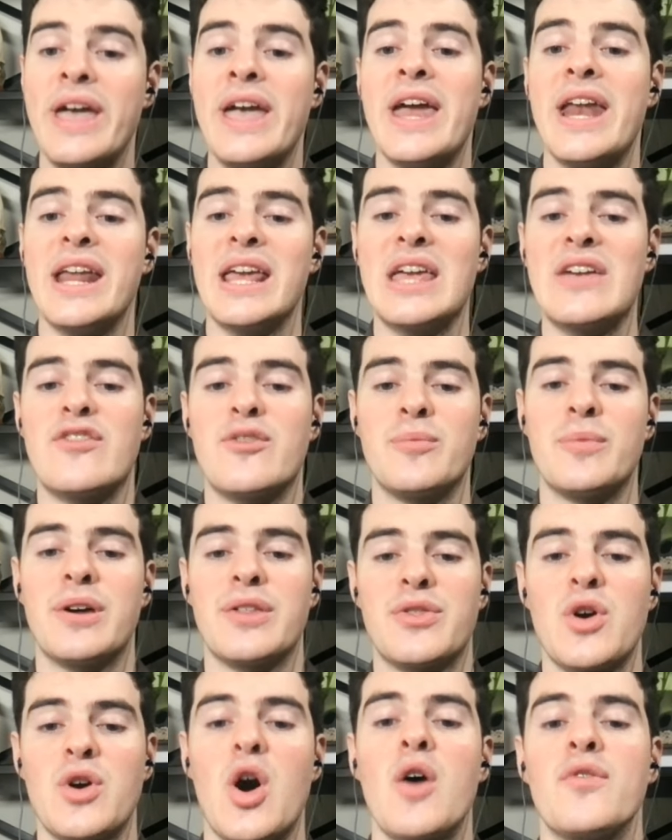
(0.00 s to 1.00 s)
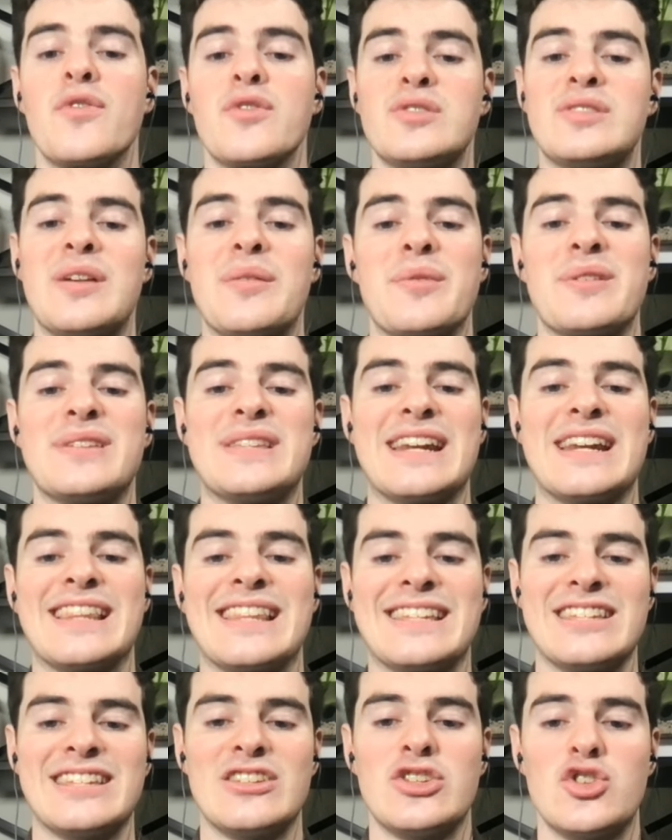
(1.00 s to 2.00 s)
In a given month, over seventy percent of
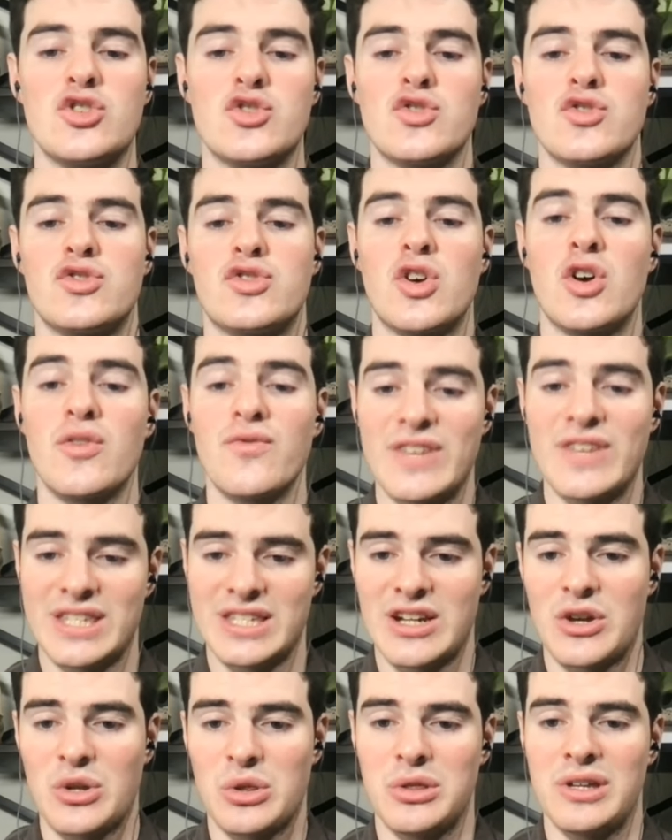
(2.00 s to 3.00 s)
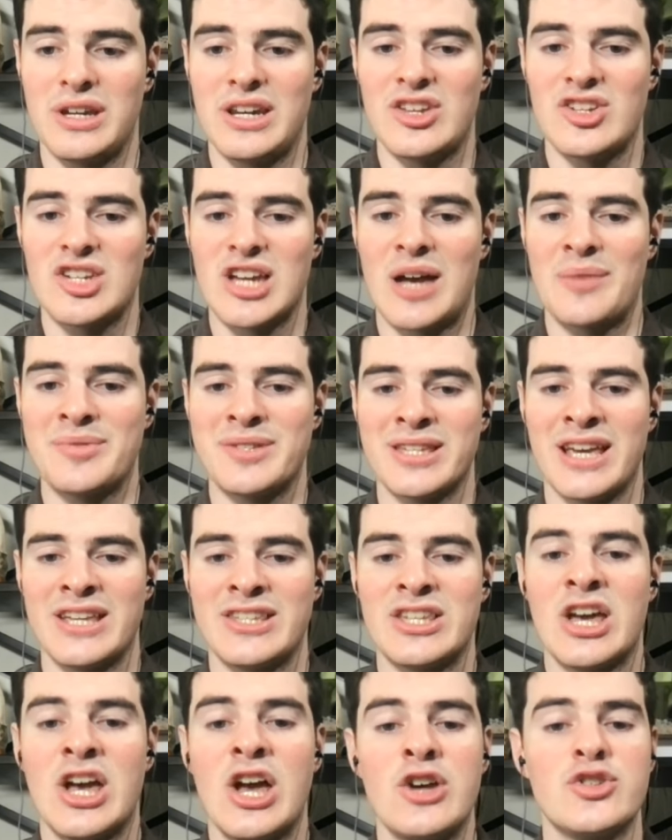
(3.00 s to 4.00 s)
LinkedIn users don't visit other leading job
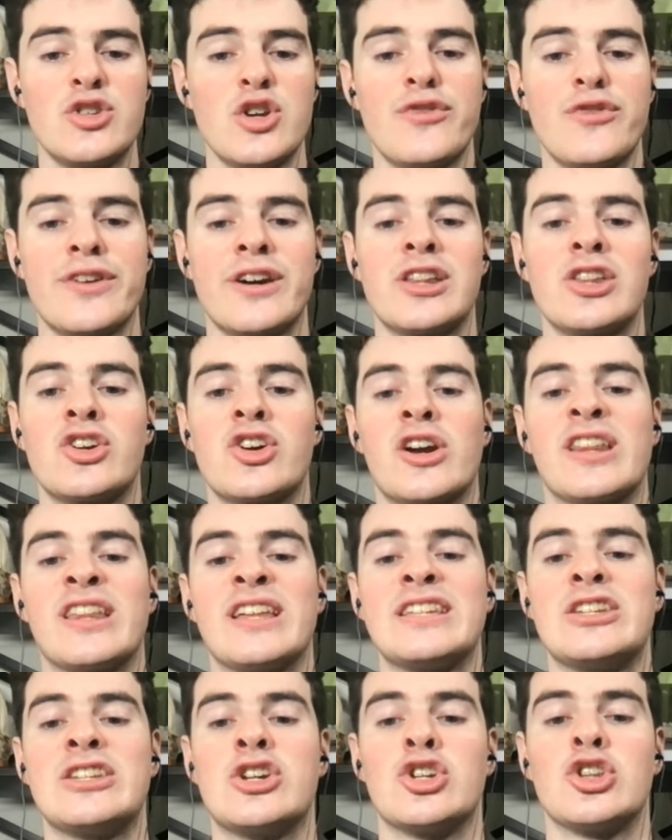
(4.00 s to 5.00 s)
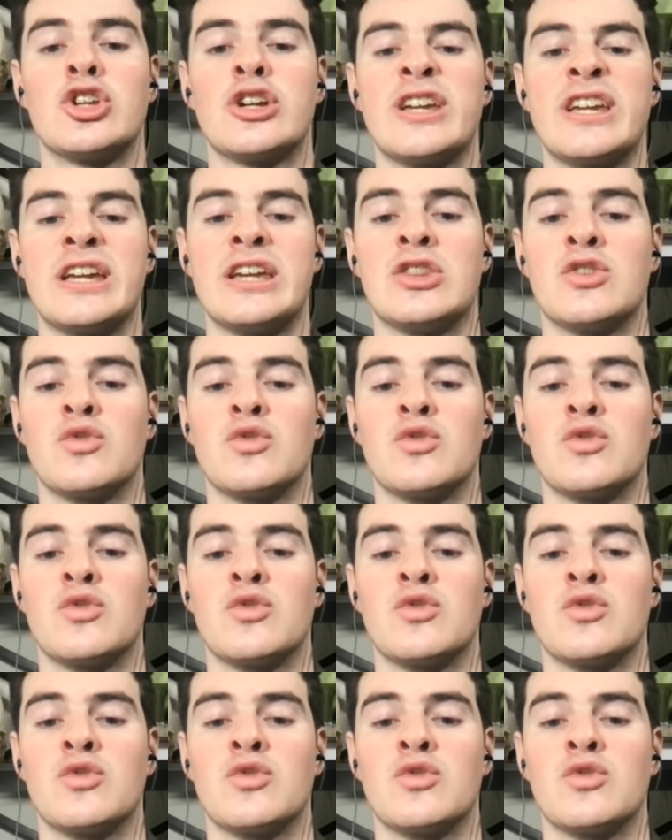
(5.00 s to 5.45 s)
sites. So if you're not looking on LinkedIn, you're looking in the